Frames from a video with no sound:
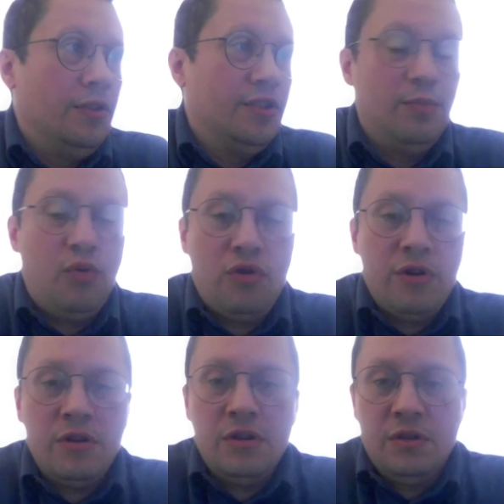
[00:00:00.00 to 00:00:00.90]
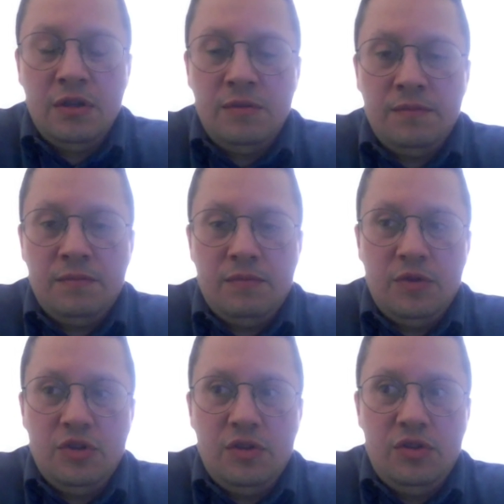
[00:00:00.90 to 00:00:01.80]
support
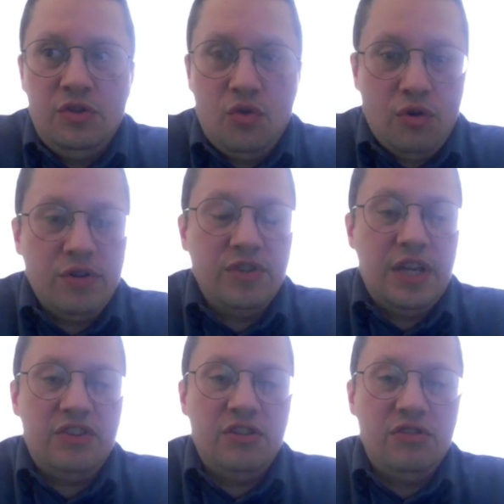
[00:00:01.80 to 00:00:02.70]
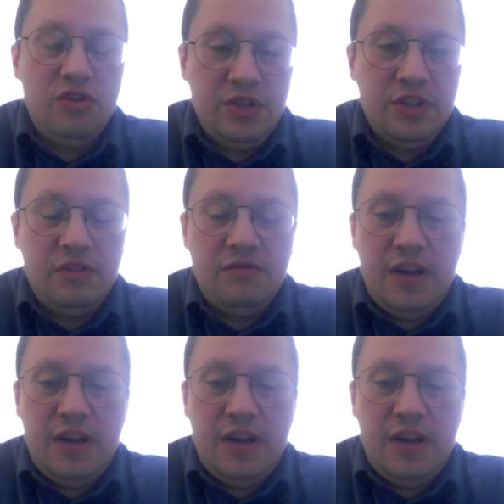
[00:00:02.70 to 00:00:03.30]
your organization, you as an